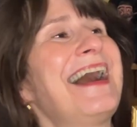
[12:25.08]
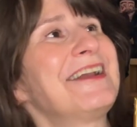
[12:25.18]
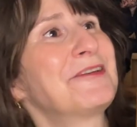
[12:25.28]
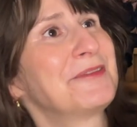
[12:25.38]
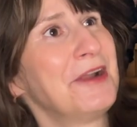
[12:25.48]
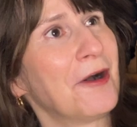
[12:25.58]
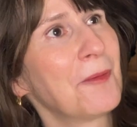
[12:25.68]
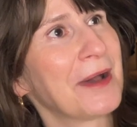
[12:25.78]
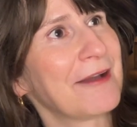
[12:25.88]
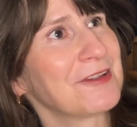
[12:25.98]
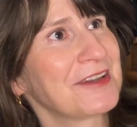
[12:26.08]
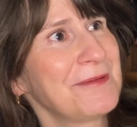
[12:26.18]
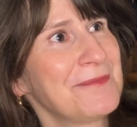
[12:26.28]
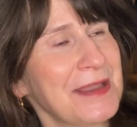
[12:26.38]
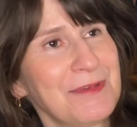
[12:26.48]
don't know, but I was gonna
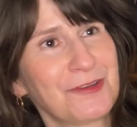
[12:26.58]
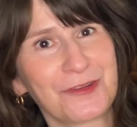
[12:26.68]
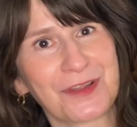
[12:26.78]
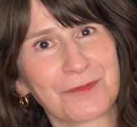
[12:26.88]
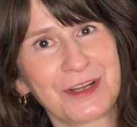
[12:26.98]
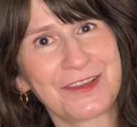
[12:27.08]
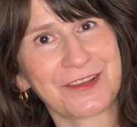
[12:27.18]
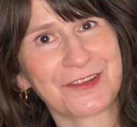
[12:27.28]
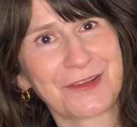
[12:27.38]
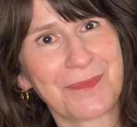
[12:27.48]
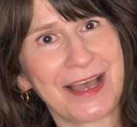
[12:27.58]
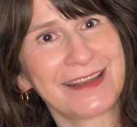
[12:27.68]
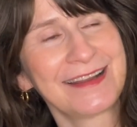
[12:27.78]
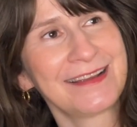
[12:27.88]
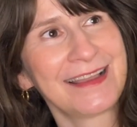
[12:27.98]
maybe do some research
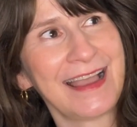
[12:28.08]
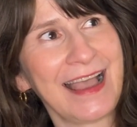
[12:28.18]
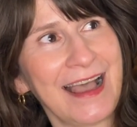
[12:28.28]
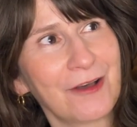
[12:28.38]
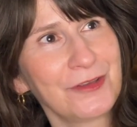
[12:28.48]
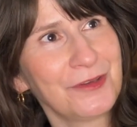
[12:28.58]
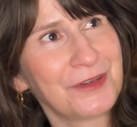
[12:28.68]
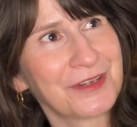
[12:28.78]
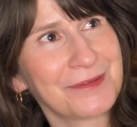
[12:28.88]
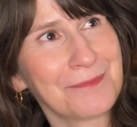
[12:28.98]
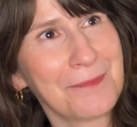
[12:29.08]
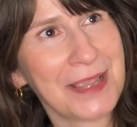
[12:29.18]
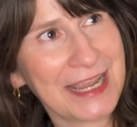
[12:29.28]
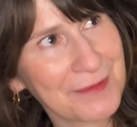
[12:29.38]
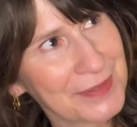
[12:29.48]
about how you could
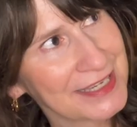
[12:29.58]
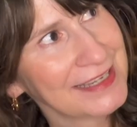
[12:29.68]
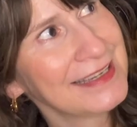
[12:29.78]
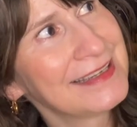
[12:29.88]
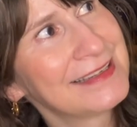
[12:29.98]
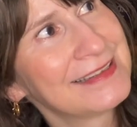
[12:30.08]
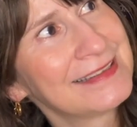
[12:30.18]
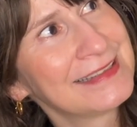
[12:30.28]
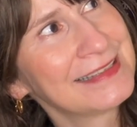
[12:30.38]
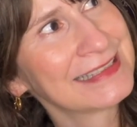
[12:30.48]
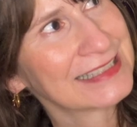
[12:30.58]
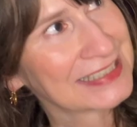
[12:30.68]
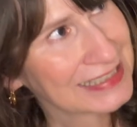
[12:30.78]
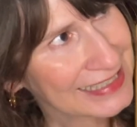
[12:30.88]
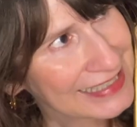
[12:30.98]
maybe
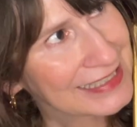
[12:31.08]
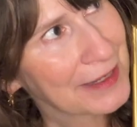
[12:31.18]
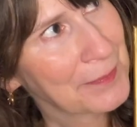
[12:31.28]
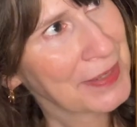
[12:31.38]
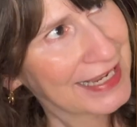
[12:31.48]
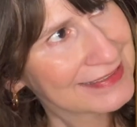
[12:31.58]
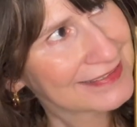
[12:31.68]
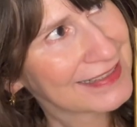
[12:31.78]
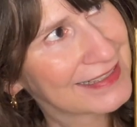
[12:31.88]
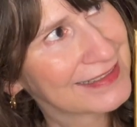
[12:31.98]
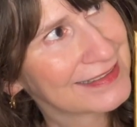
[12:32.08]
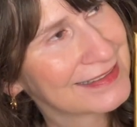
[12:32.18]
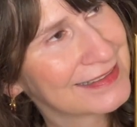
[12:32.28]
clean a painting